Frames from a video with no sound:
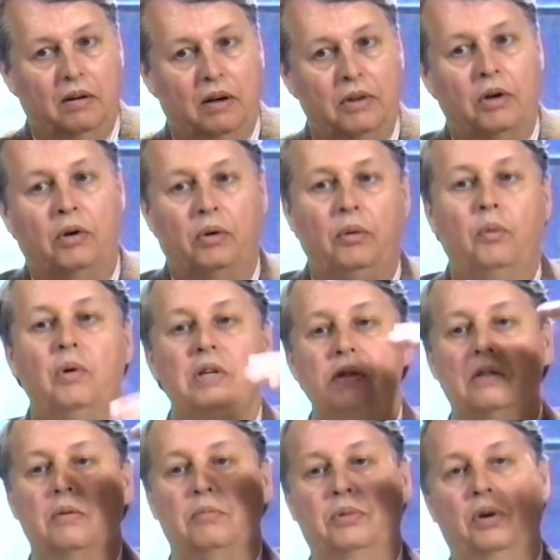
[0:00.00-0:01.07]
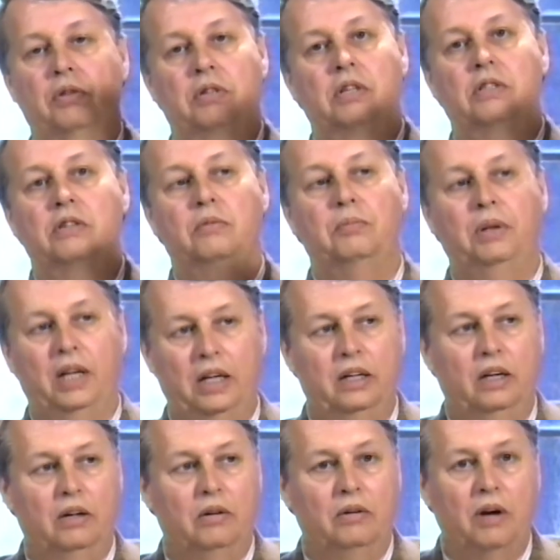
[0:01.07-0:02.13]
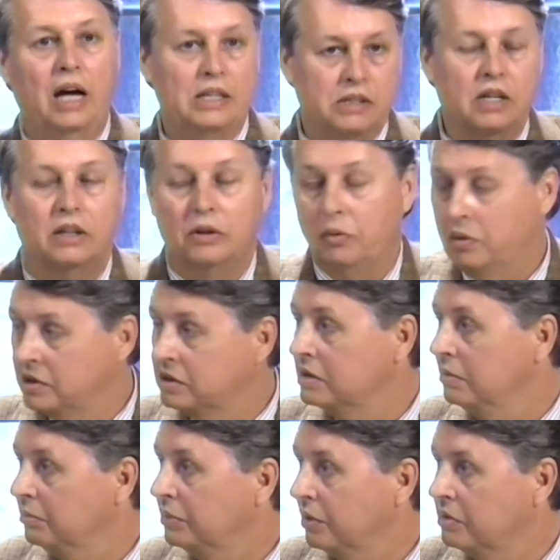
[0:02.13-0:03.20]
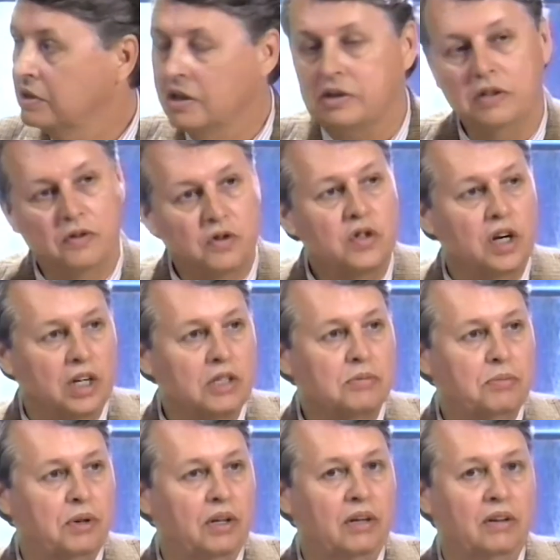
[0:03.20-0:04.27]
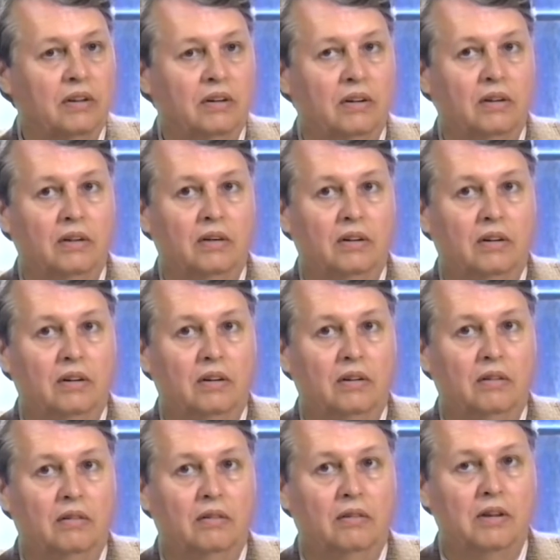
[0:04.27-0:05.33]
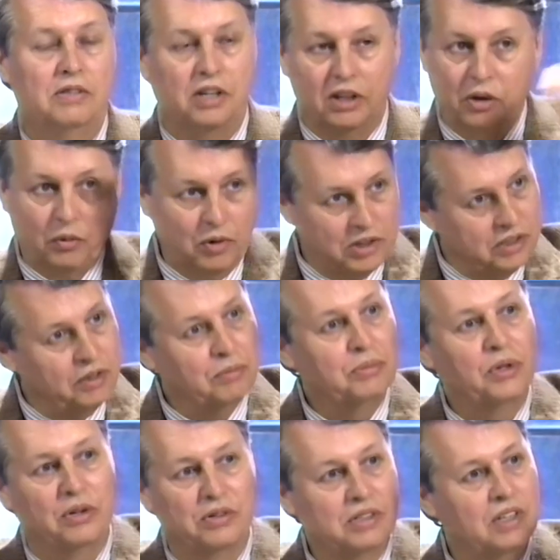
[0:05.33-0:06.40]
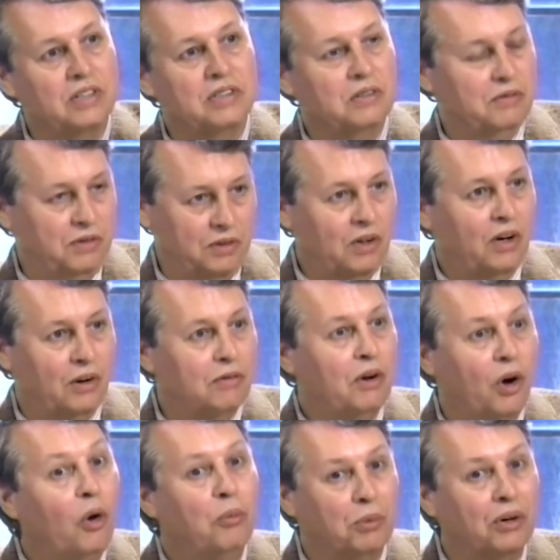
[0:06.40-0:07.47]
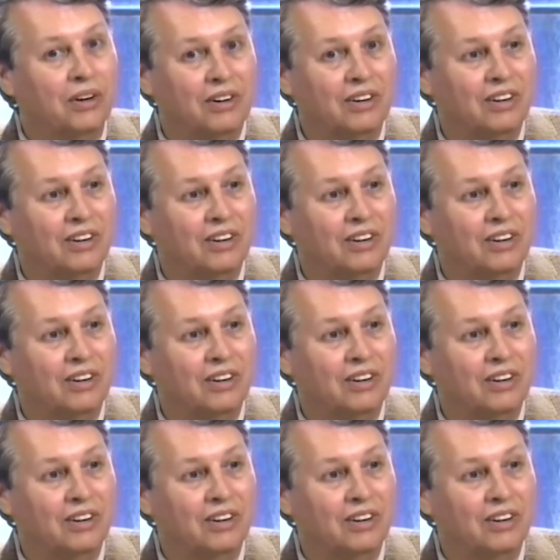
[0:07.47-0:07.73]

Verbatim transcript: And the whole wisdom process of Plato, as in the wisdom process of Shakespeare, as in the wisdom process of, of Homer,